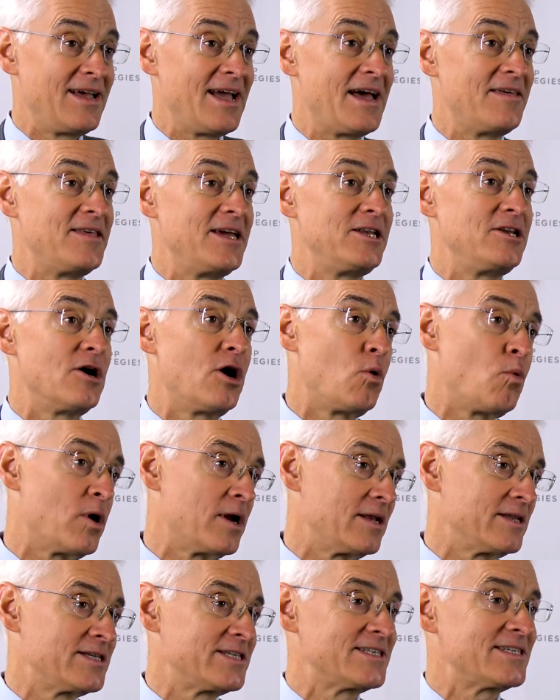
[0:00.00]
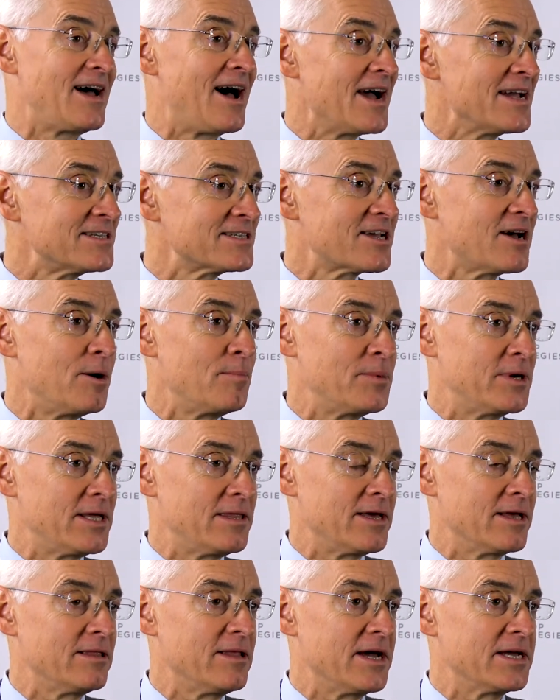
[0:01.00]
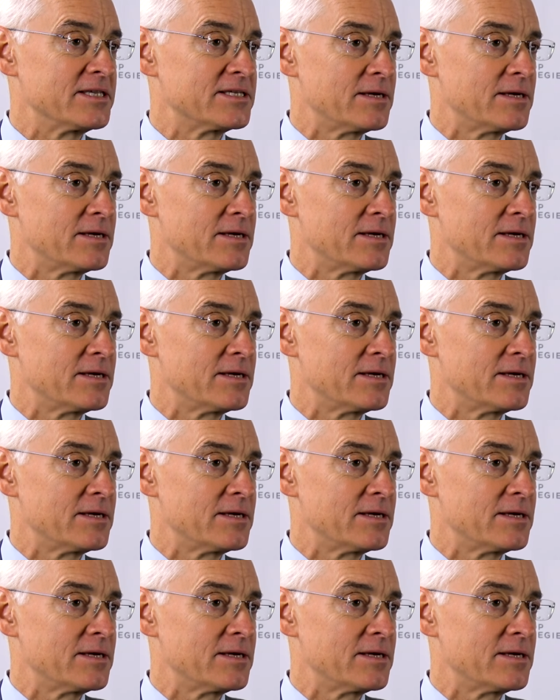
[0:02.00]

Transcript: and they know what size company they like.